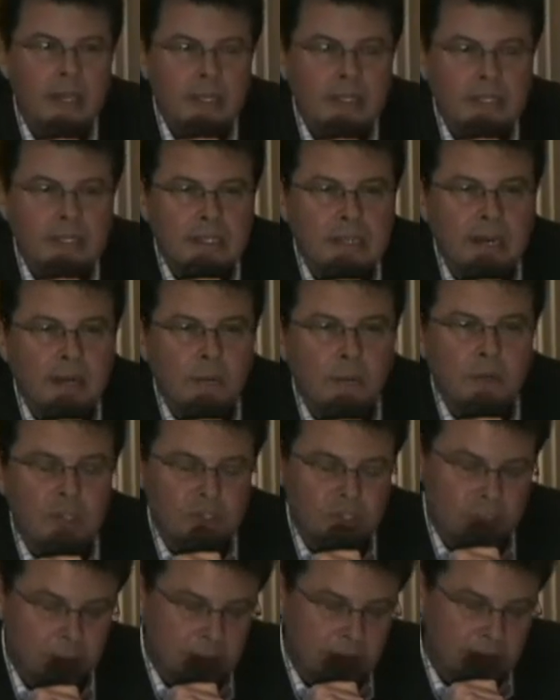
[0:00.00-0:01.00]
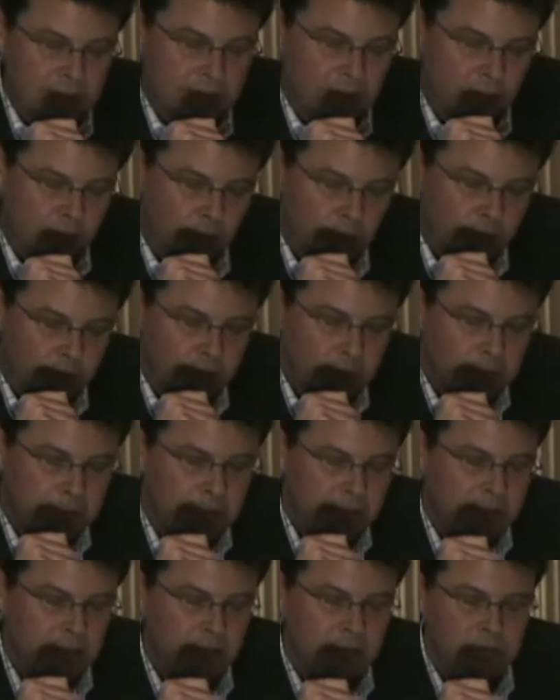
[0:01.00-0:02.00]
did not wish to be, nor would it
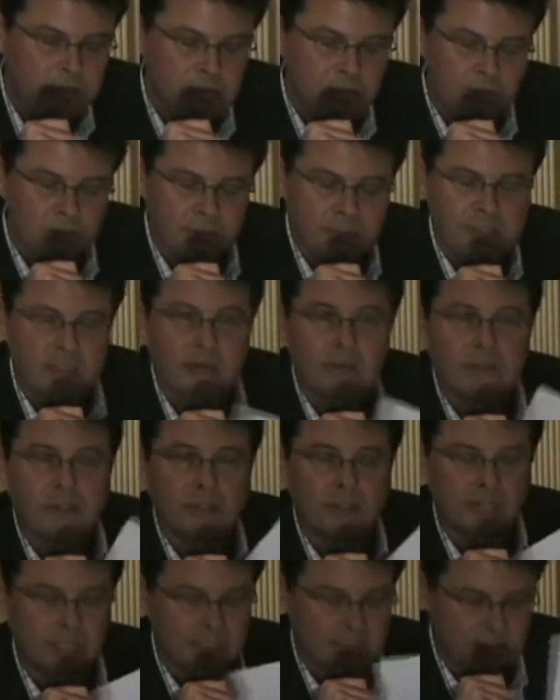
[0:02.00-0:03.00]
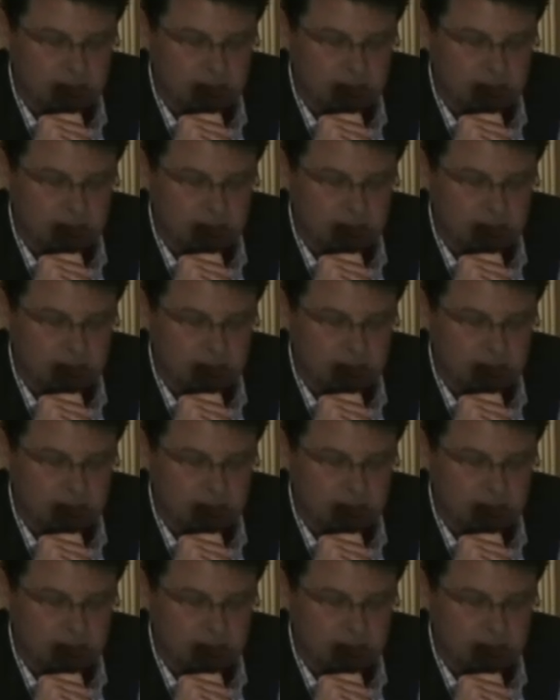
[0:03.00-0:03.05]
be, the servants of the United